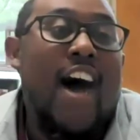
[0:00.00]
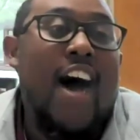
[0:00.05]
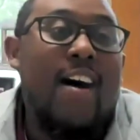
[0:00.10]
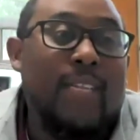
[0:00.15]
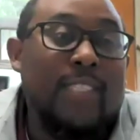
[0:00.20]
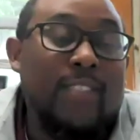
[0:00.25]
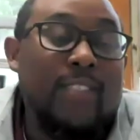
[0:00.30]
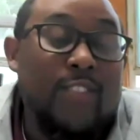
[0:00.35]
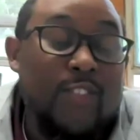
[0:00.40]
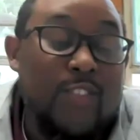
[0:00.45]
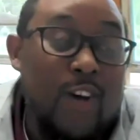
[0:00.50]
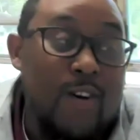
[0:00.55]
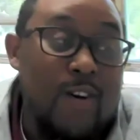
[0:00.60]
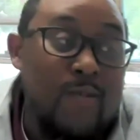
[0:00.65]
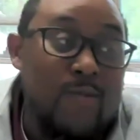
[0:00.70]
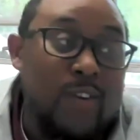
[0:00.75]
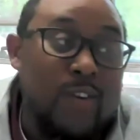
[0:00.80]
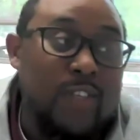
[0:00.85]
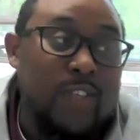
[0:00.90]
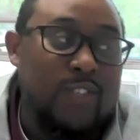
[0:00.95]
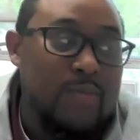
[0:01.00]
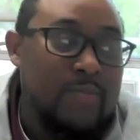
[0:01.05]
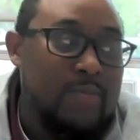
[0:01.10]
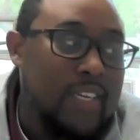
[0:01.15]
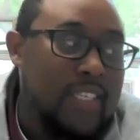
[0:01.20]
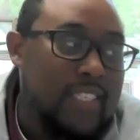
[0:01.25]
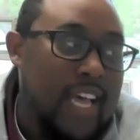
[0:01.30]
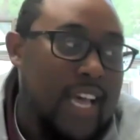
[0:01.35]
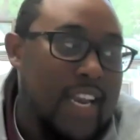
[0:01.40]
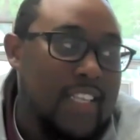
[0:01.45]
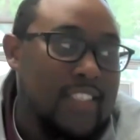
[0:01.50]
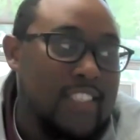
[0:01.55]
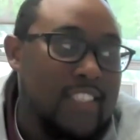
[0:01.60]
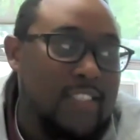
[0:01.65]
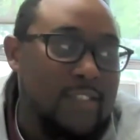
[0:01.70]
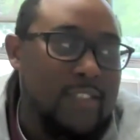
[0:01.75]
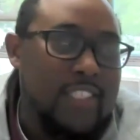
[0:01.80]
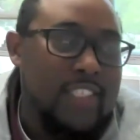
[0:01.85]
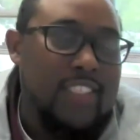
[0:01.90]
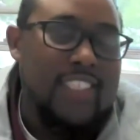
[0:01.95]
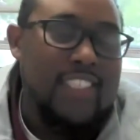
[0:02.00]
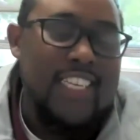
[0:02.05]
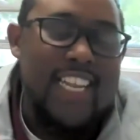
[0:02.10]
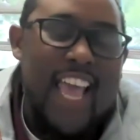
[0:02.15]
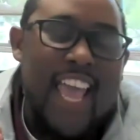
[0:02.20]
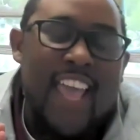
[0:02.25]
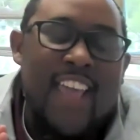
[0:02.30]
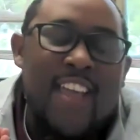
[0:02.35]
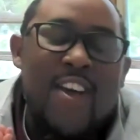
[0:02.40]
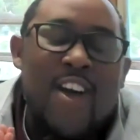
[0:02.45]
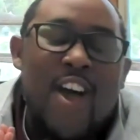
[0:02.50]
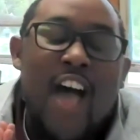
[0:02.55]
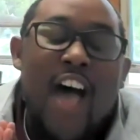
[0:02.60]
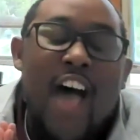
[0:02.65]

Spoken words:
And so we're super excited to do this today.